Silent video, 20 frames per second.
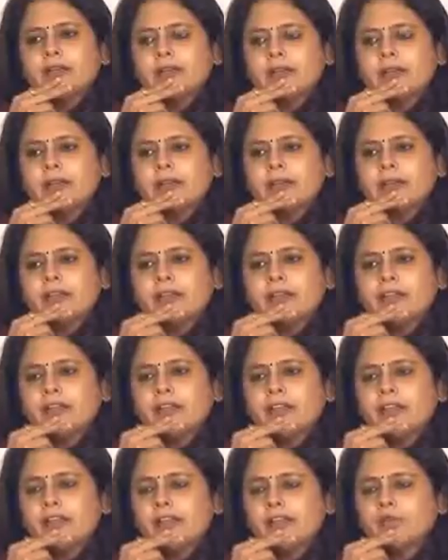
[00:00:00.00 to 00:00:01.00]
And
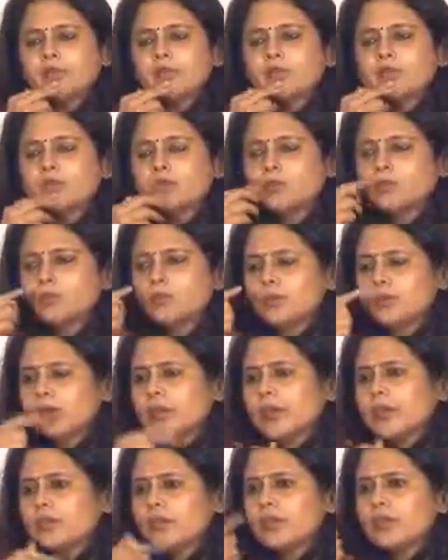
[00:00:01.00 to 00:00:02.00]
then they used to
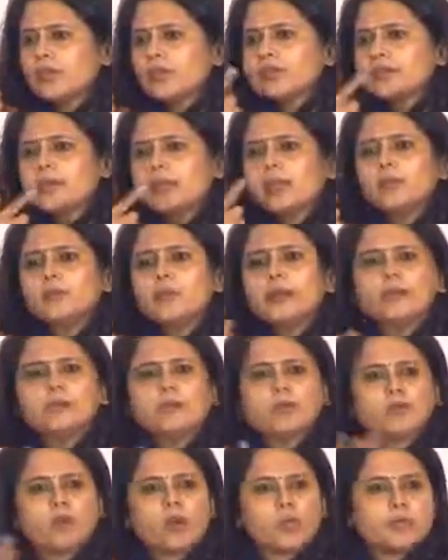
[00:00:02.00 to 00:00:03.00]
every year
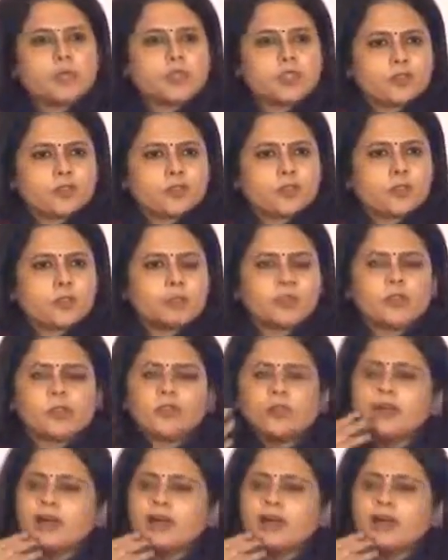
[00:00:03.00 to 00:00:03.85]
celebrate performance for people.